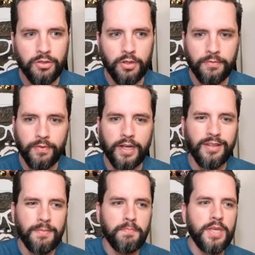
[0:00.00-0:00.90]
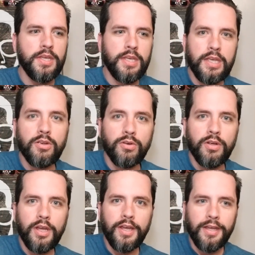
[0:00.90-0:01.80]
So to finally be here
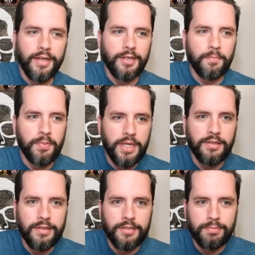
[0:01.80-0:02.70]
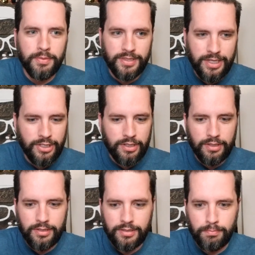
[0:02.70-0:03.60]
and to be in this position, in
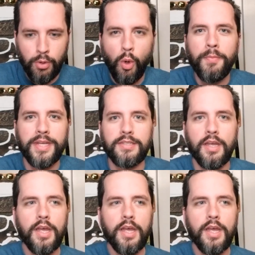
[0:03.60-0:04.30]
this moment,